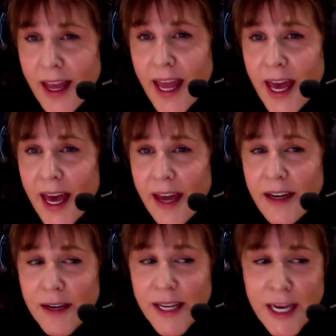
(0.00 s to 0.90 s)

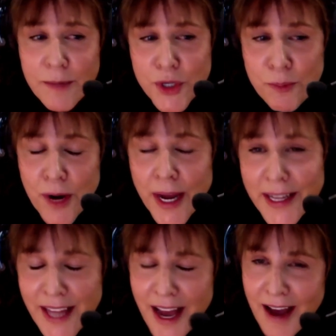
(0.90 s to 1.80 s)
and keeps your brain
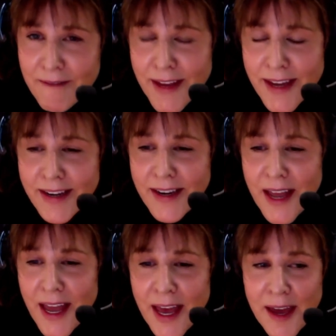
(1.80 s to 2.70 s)
alive. And
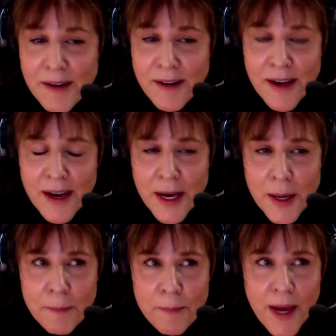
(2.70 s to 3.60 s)

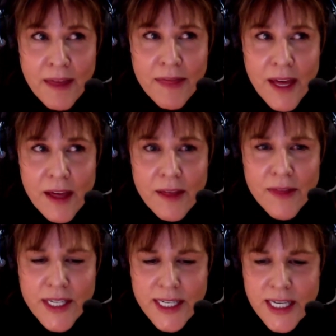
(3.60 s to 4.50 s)
I think
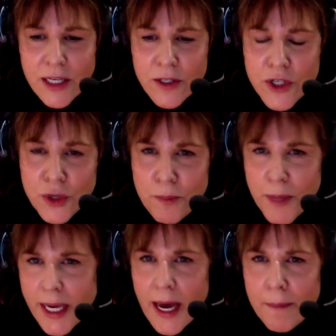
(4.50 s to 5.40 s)
the skills you
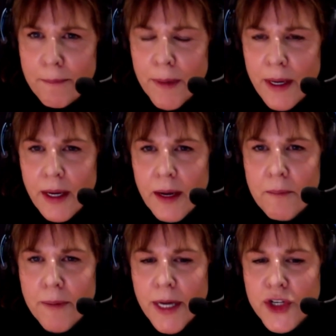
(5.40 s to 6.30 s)
pick up
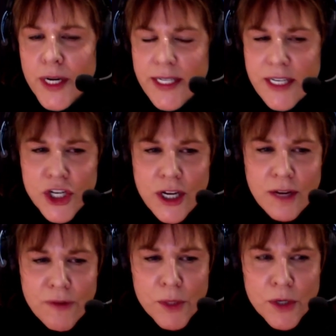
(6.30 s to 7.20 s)
by
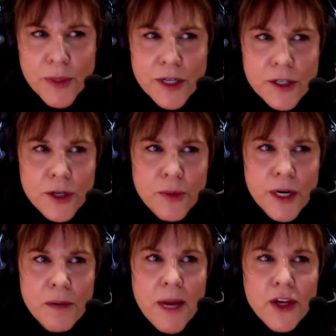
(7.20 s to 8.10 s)
transitioning from career to
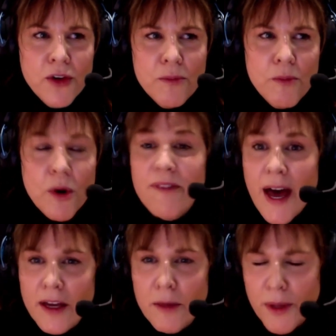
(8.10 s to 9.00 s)
career make you more
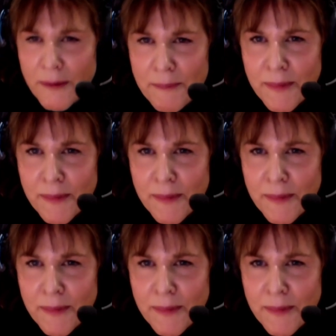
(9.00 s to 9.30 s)
valuable